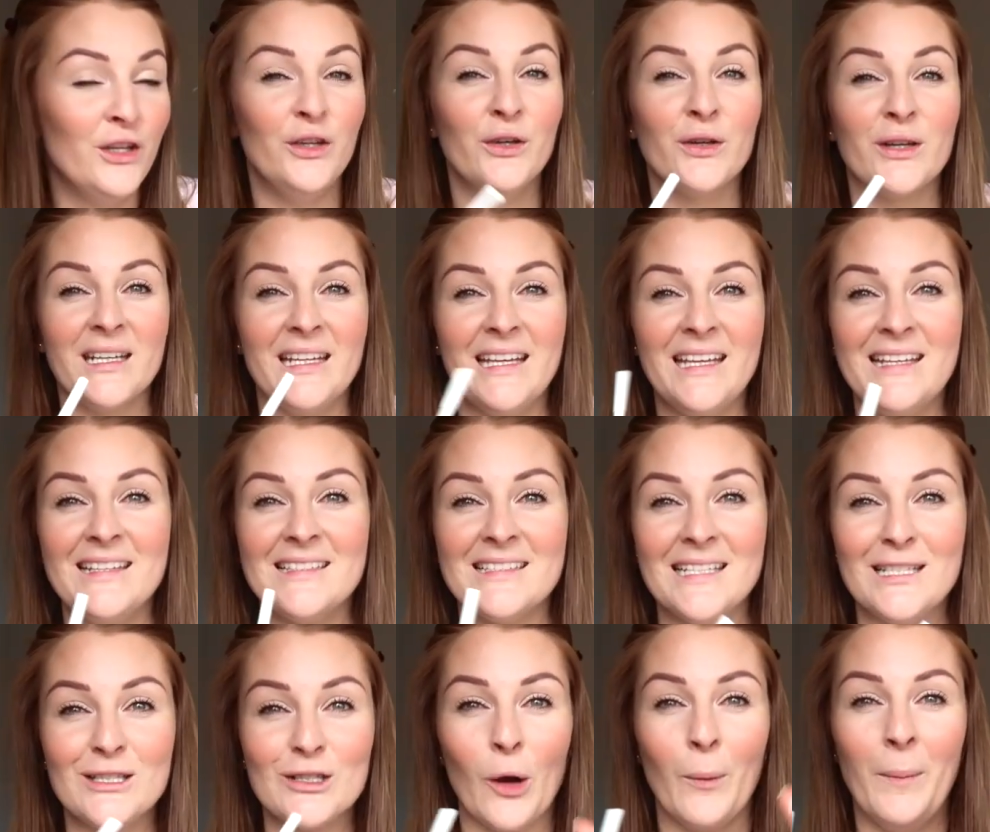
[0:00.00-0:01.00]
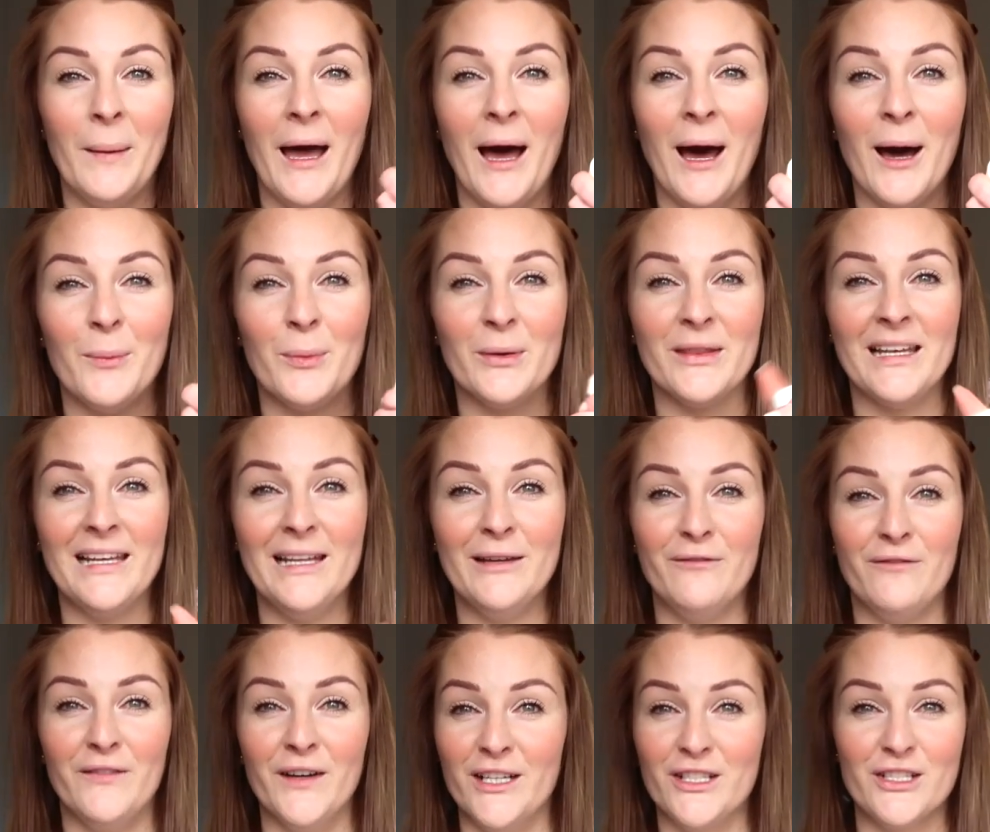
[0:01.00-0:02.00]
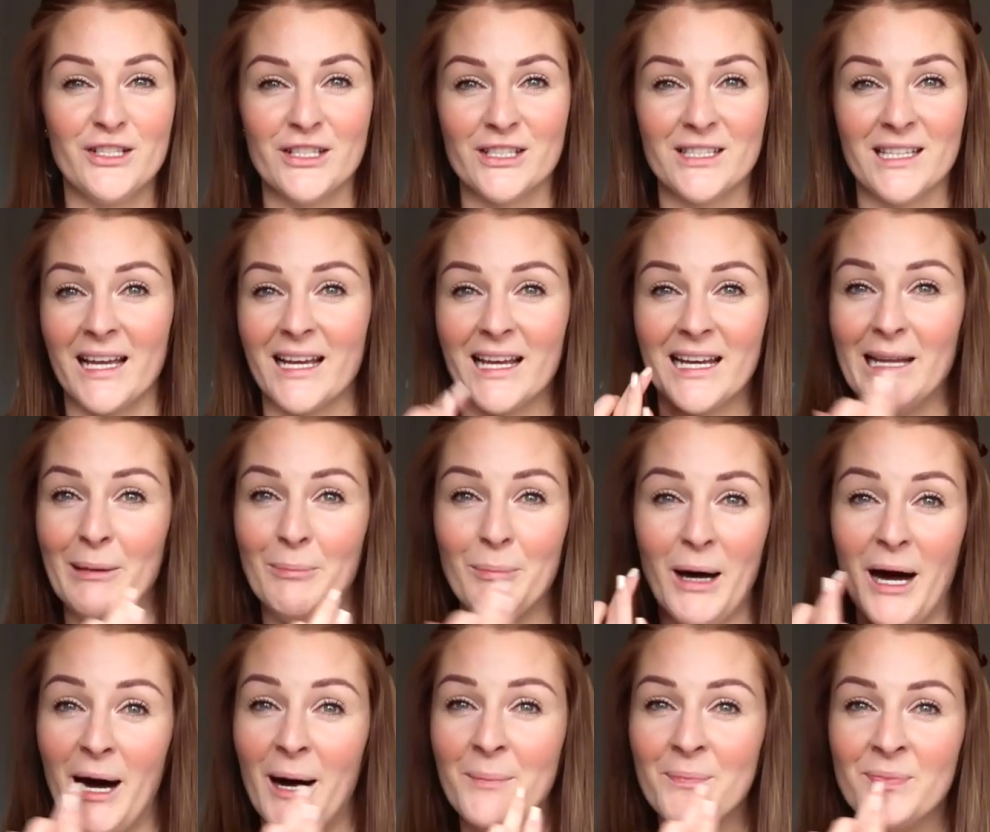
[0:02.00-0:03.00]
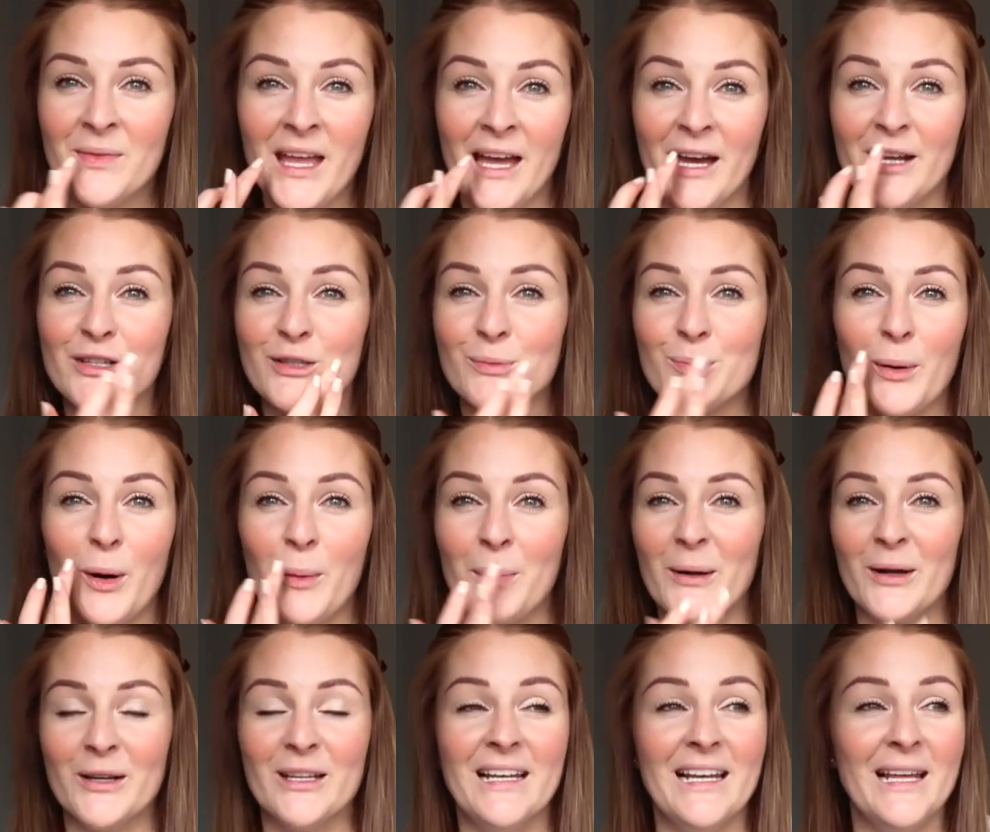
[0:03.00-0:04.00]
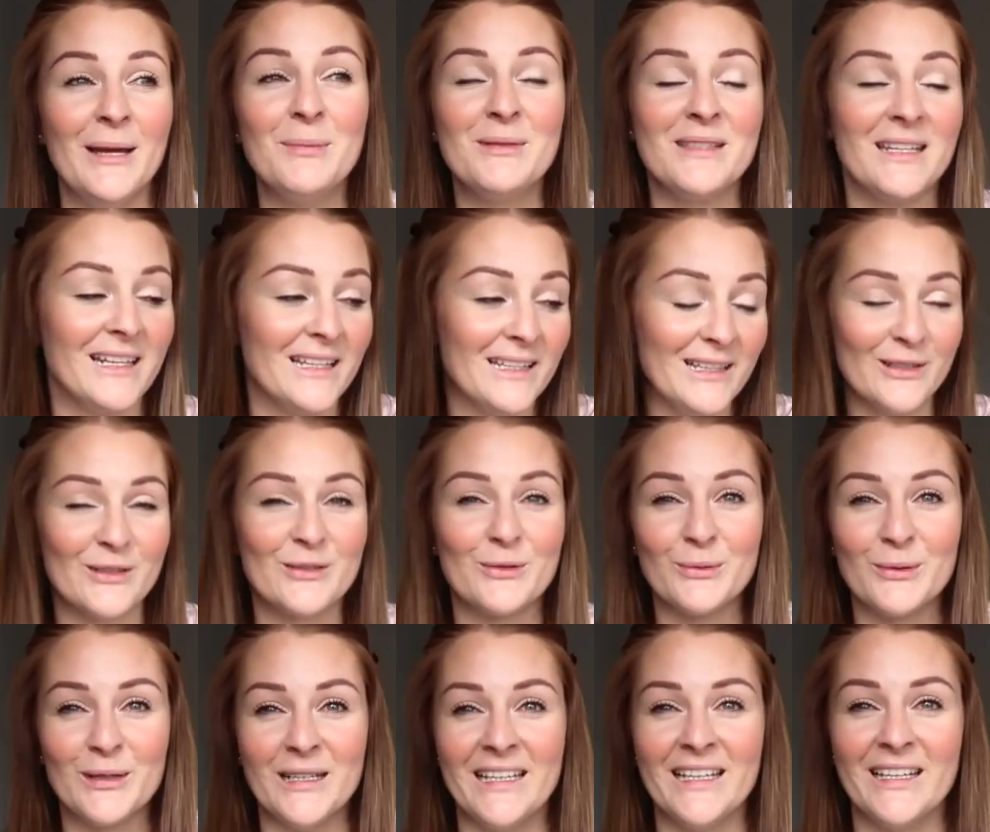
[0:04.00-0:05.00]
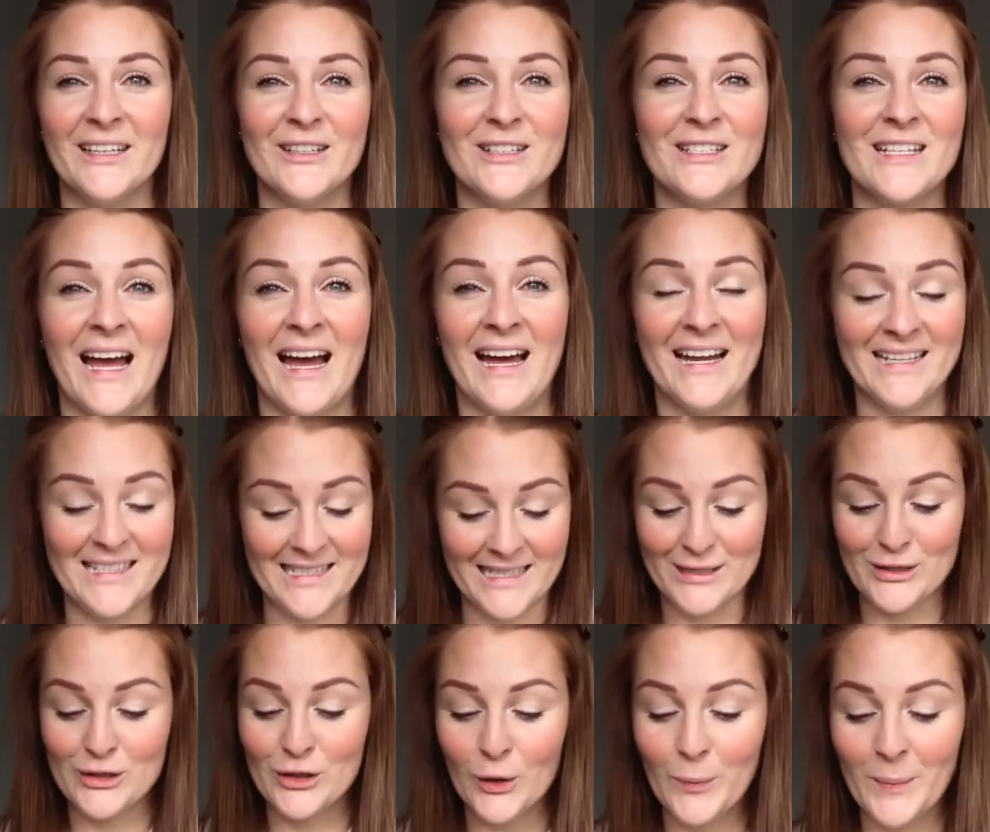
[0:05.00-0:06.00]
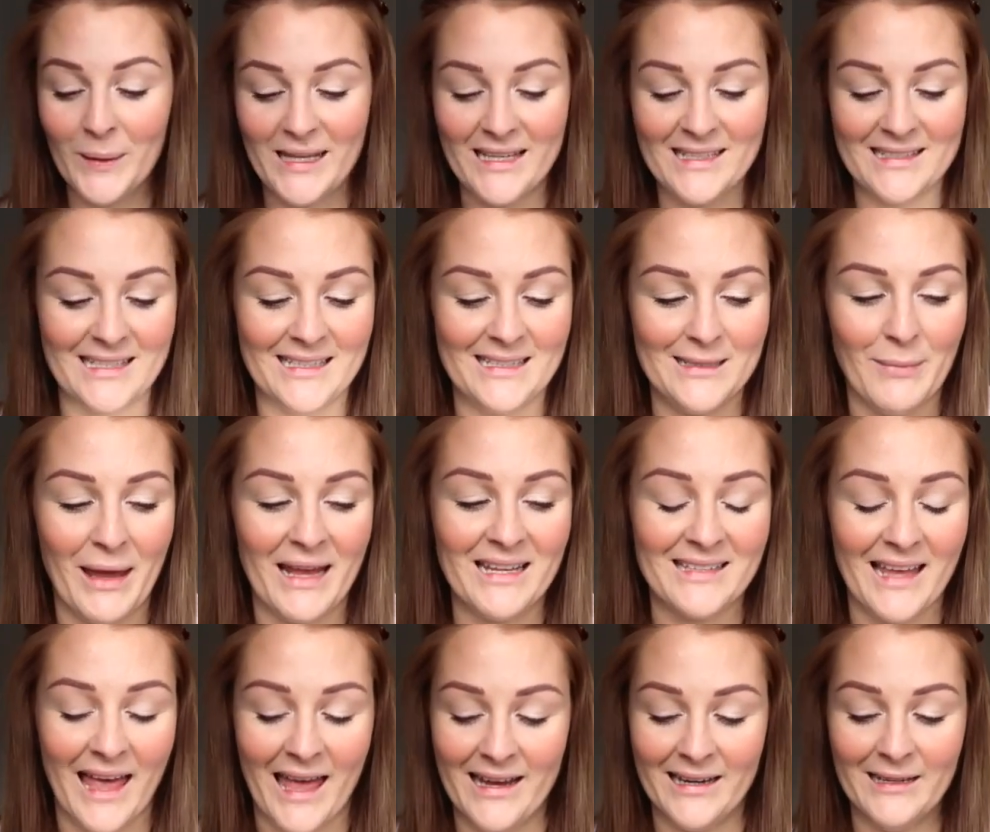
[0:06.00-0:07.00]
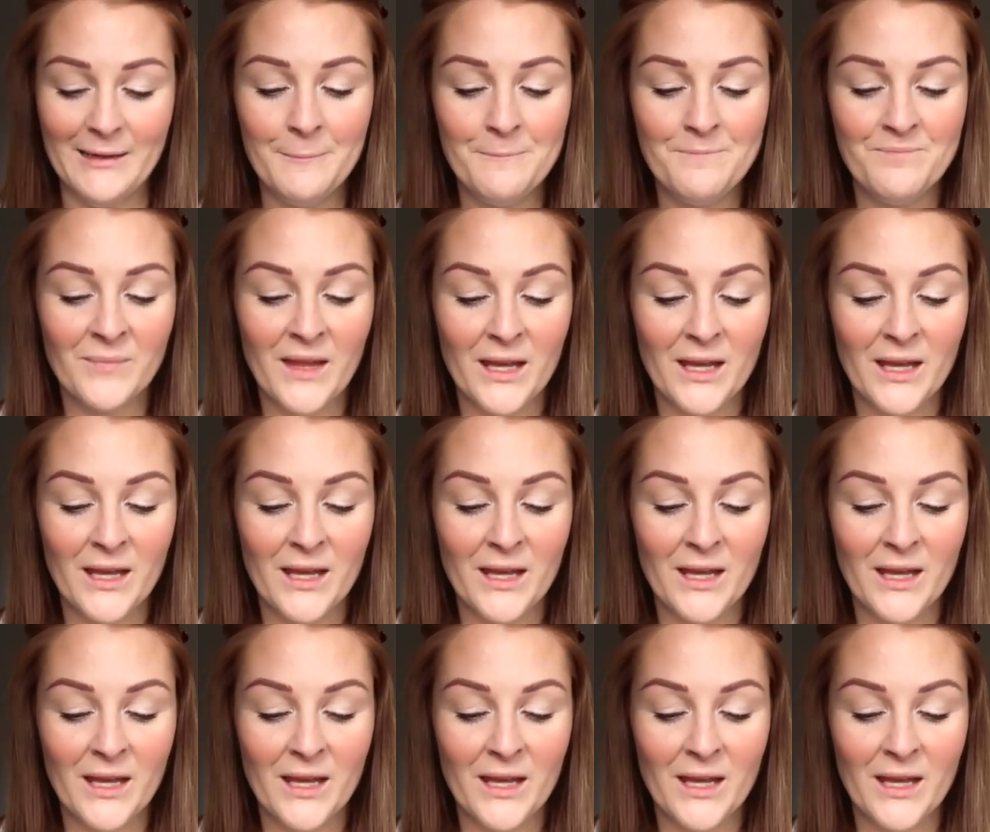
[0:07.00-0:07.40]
you can easily top it up with a lip fudge, just like a lip balm, and just pop it on your lips, and it looks really good and it's super easy to maintain.